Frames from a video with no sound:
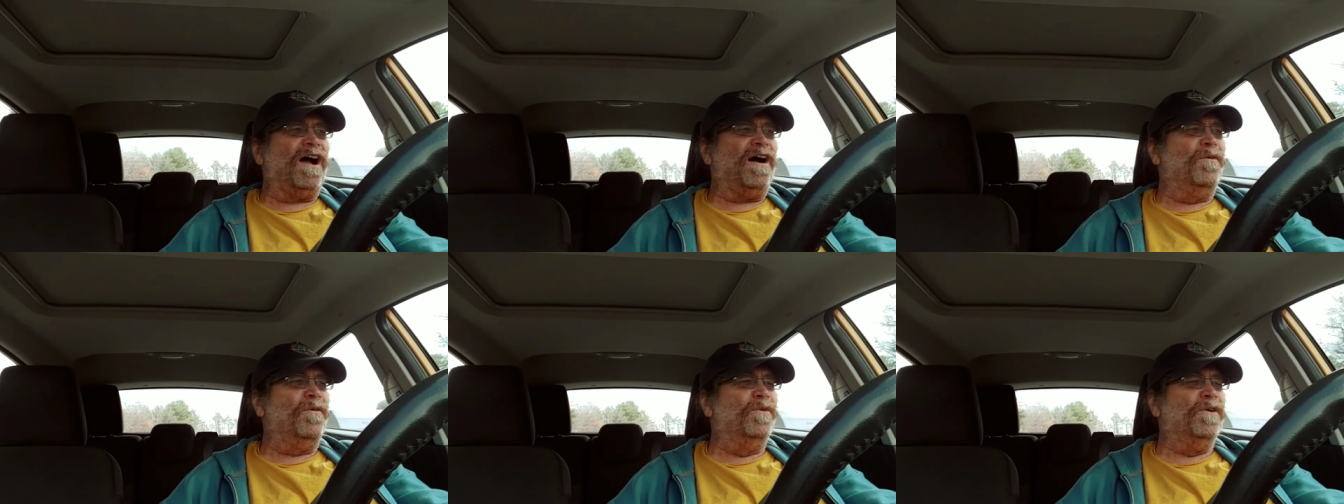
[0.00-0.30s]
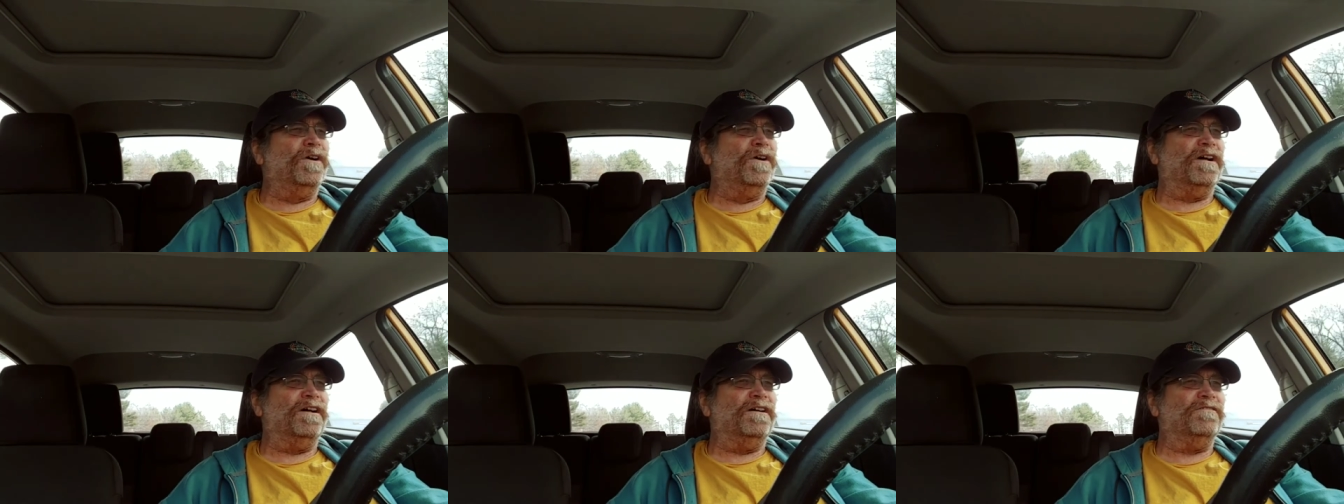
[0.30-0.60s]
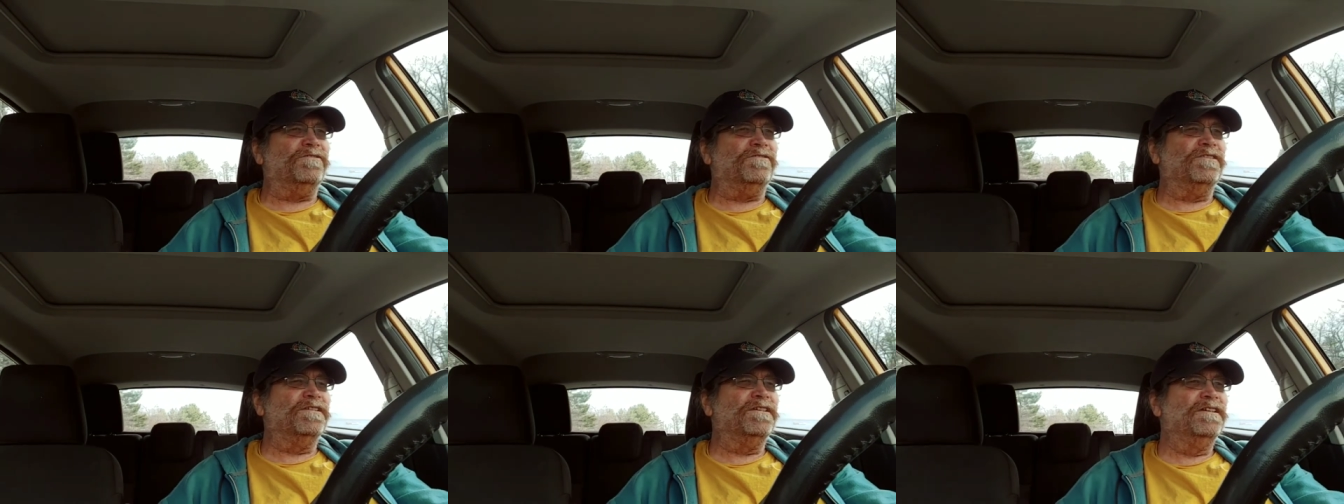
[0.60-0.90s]
I would
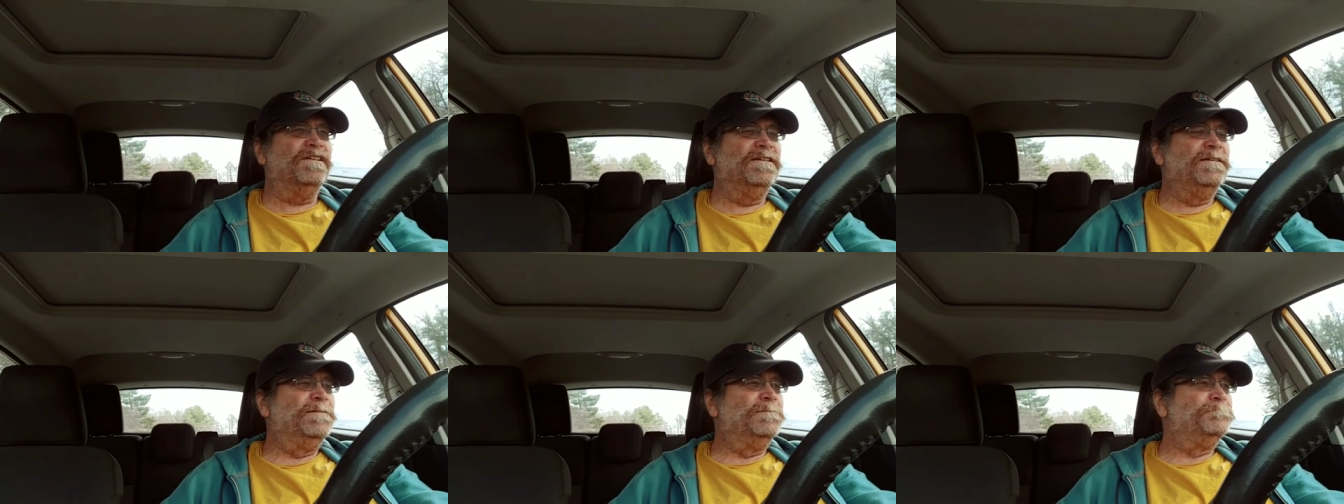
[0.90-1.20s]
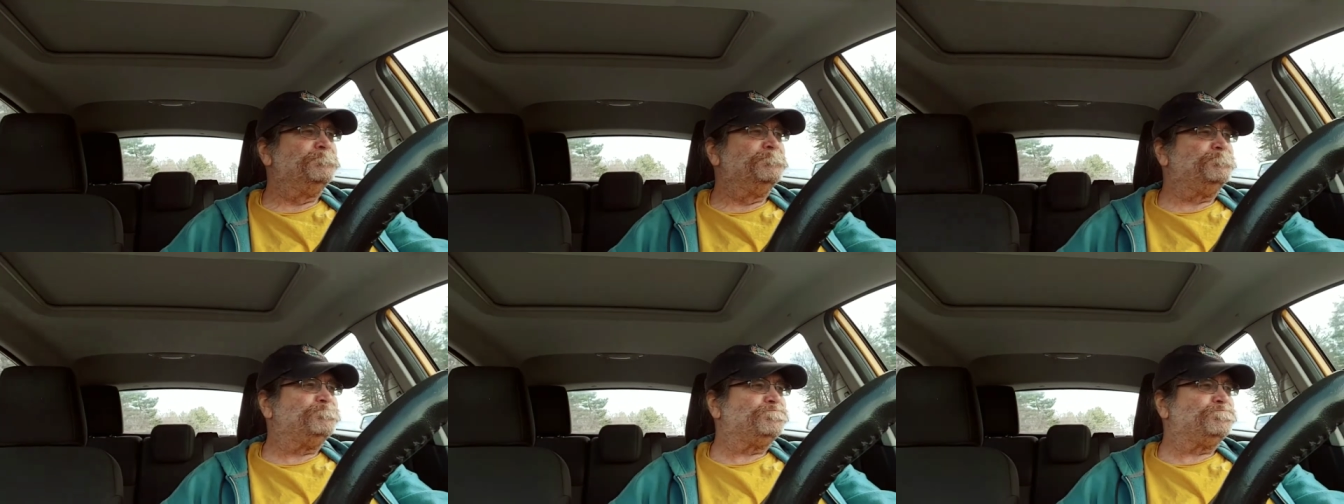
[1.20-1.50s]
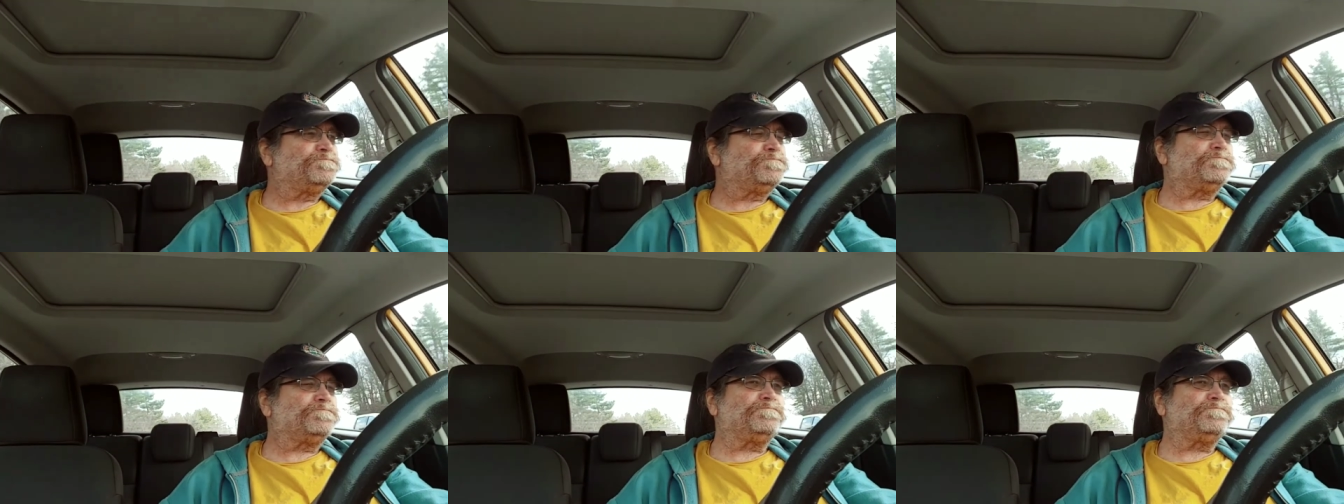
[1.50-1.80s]

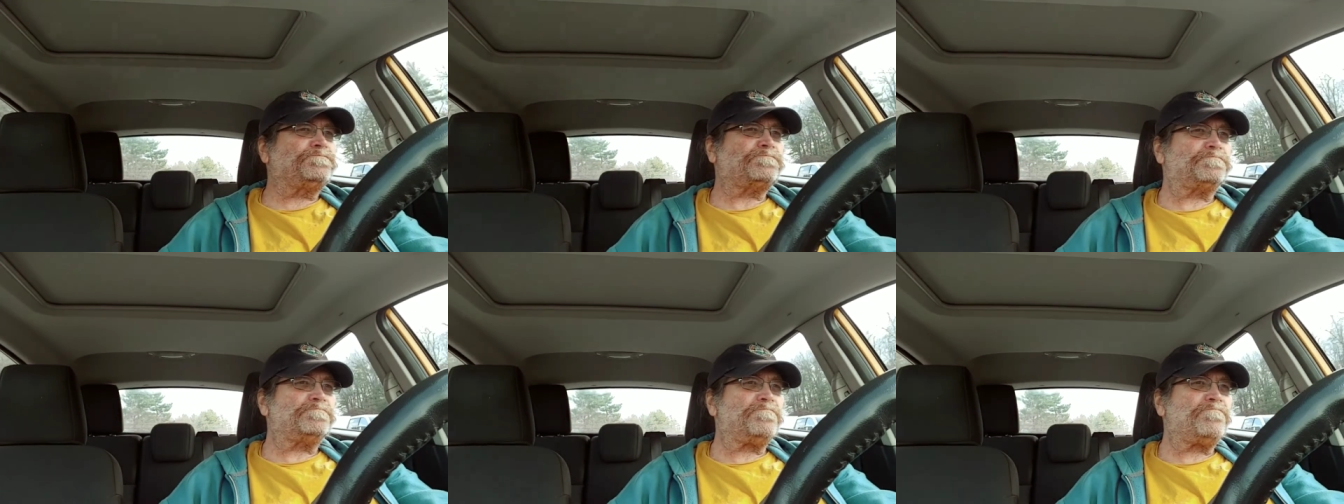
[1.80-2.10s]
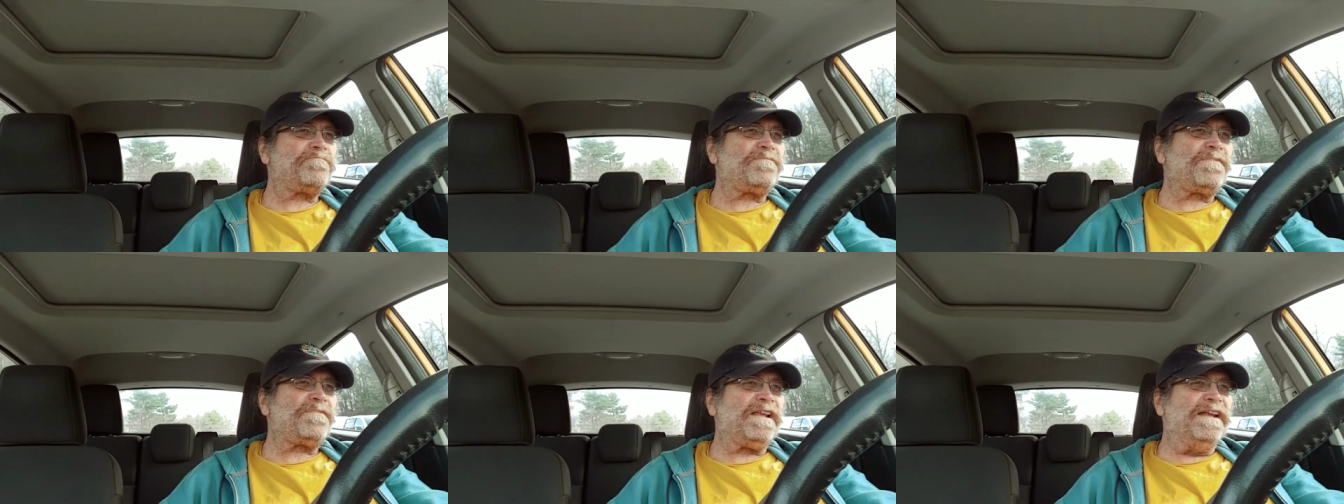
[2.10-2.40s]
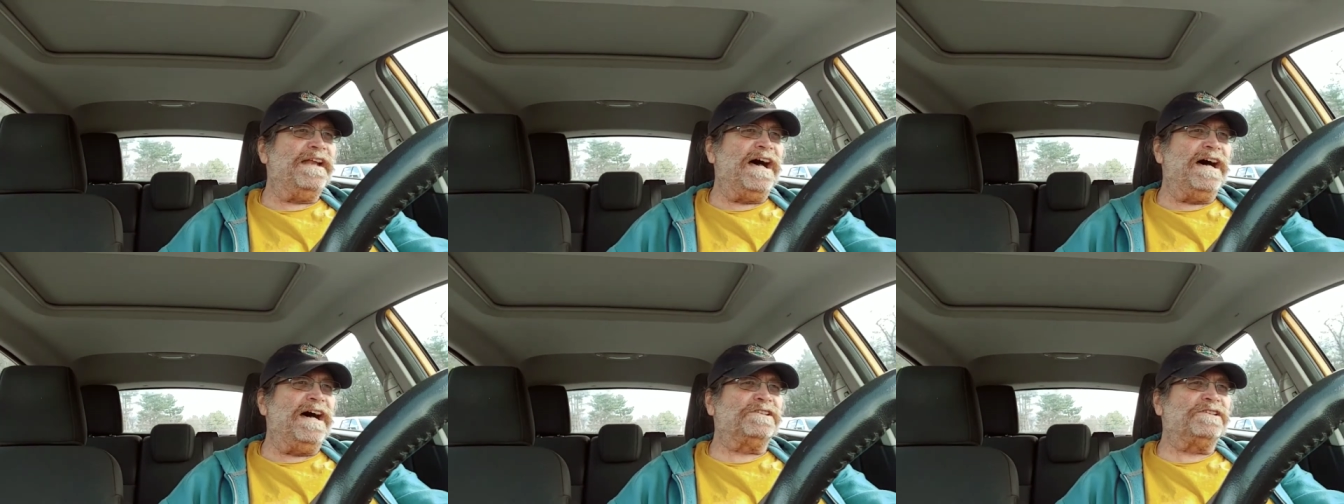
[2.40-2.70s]
have.
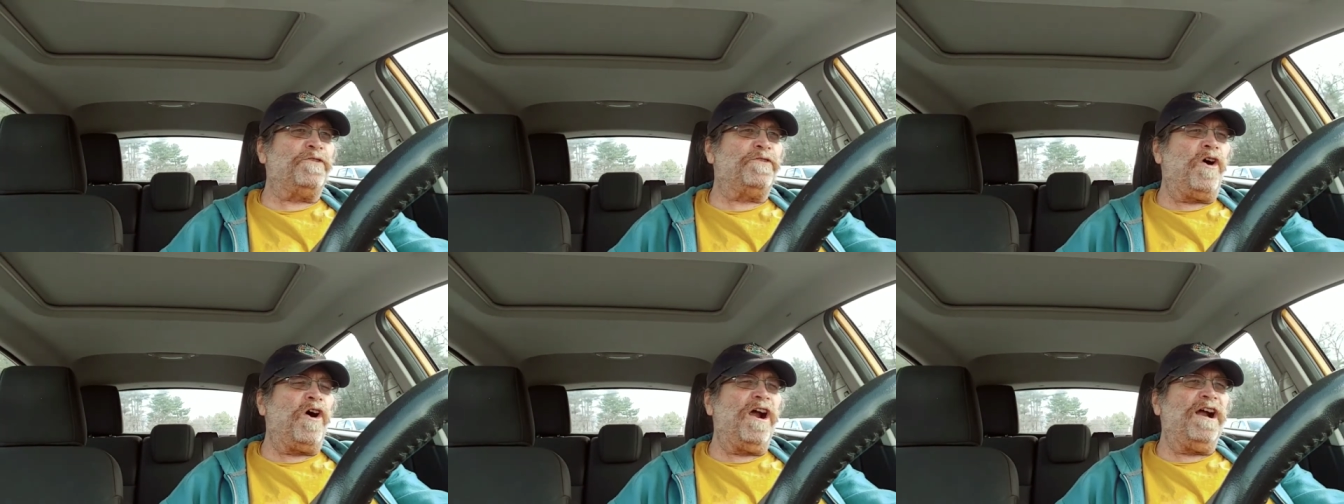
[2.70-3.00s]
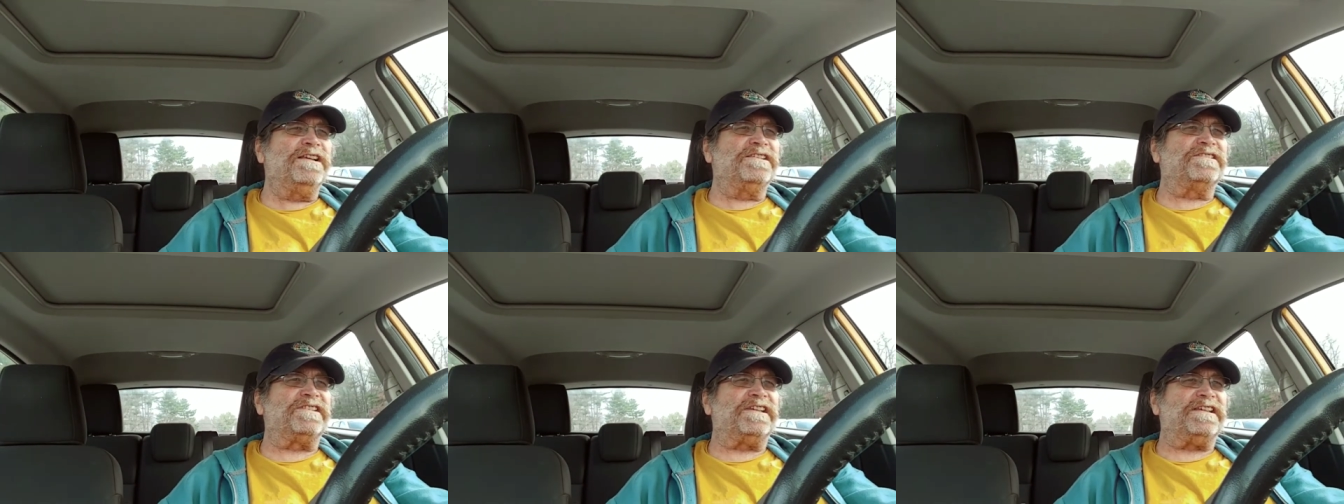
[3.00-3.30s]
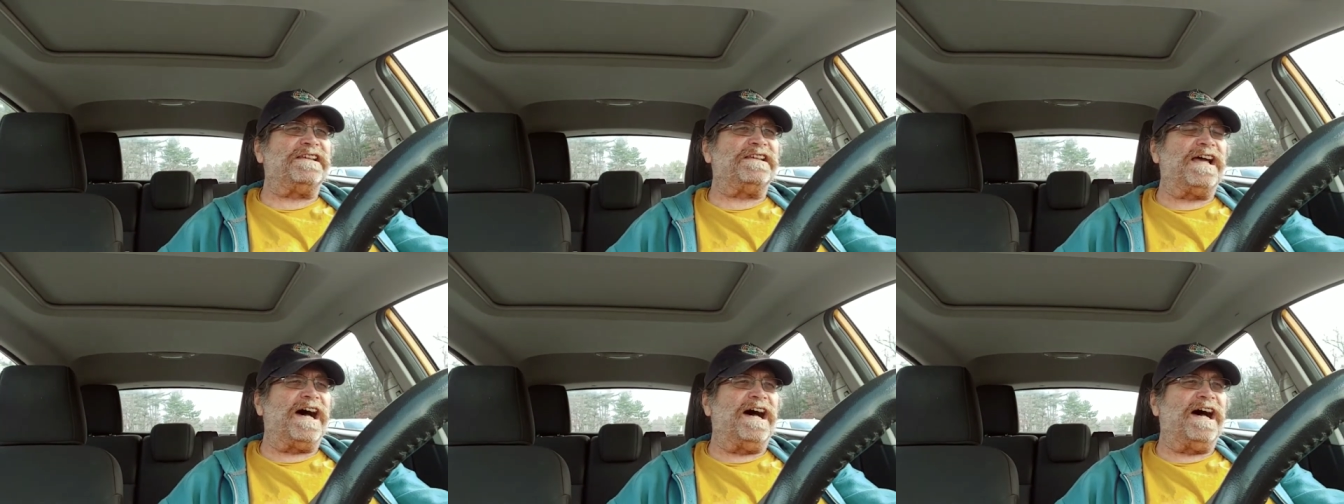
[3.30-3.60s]
Now, as far as
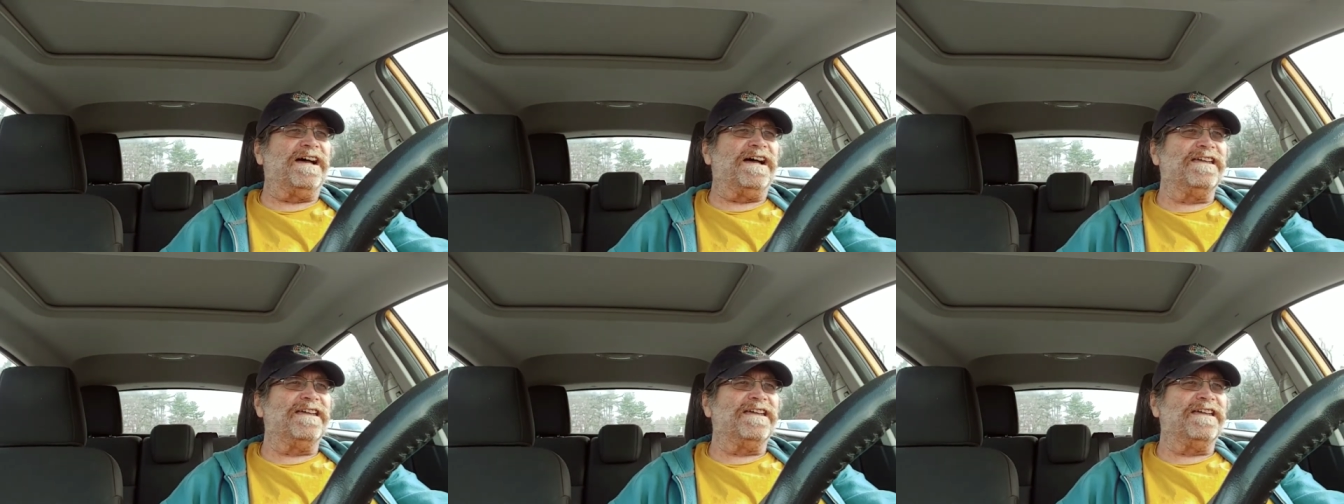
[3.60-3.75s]
the uh,